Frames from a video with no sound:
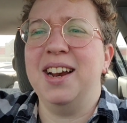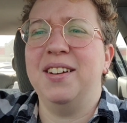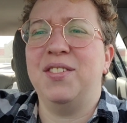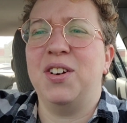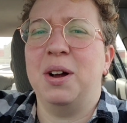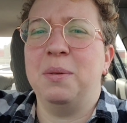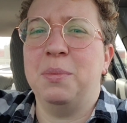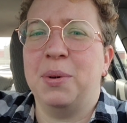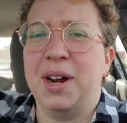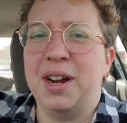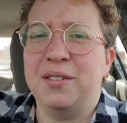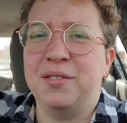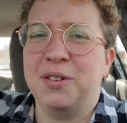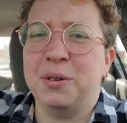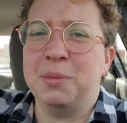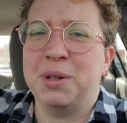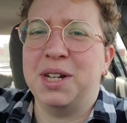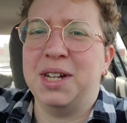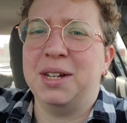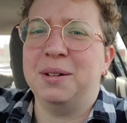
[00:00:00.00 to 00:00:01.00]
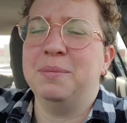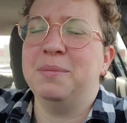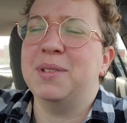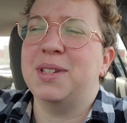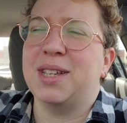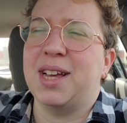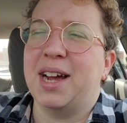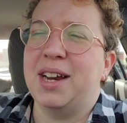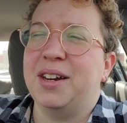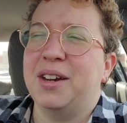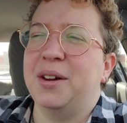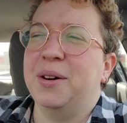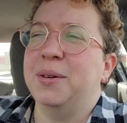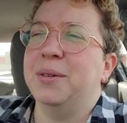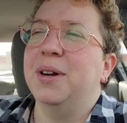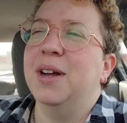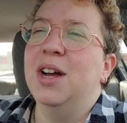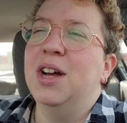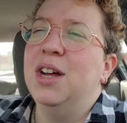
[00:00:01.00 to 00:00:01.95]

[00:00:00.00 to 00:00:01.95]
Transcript: of on brand for me. Side note.